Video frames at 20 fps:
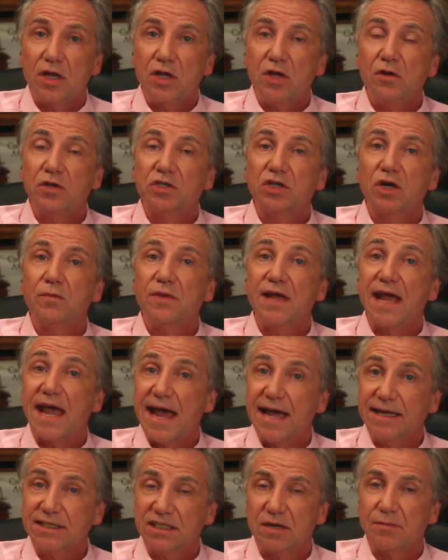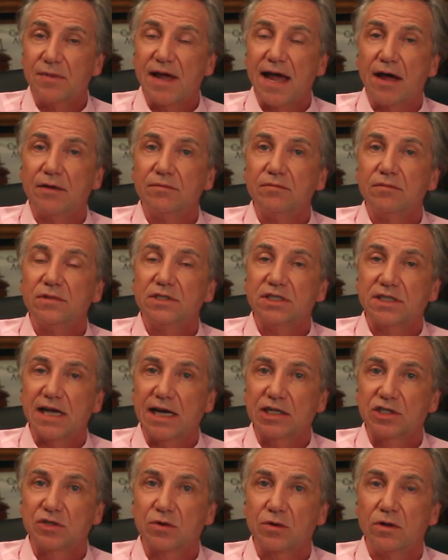You should be asked about
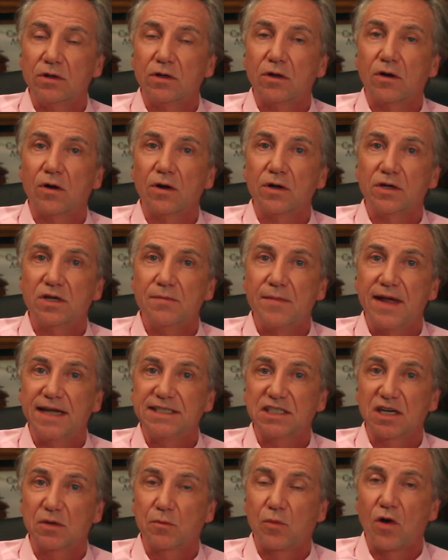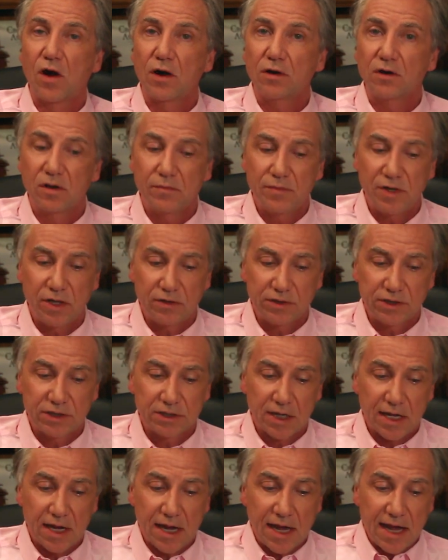sexual or domestic partner
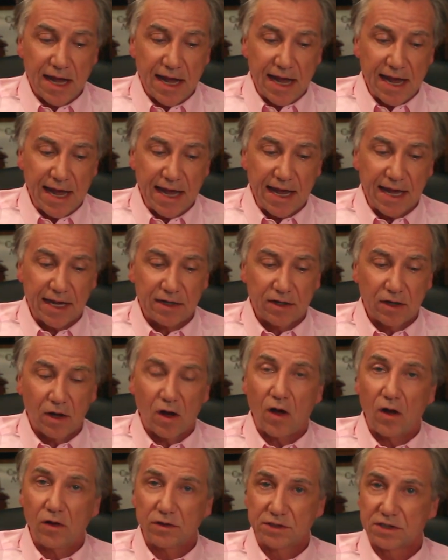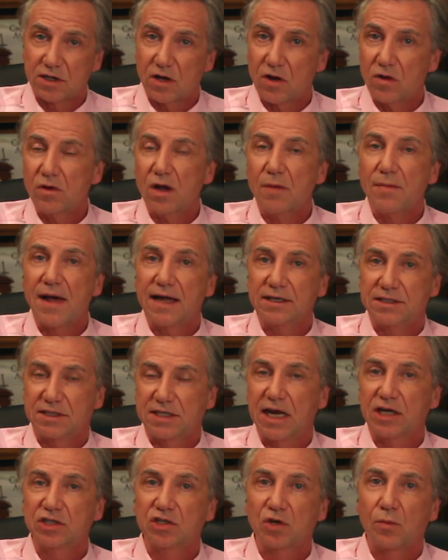abuse and also about
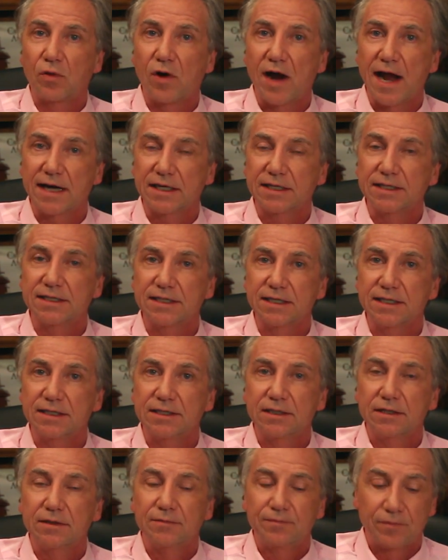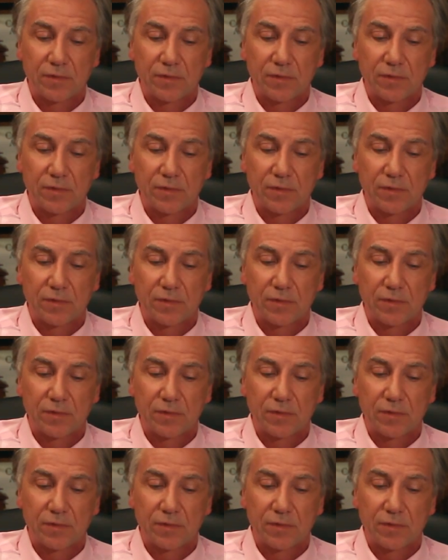sexual practices.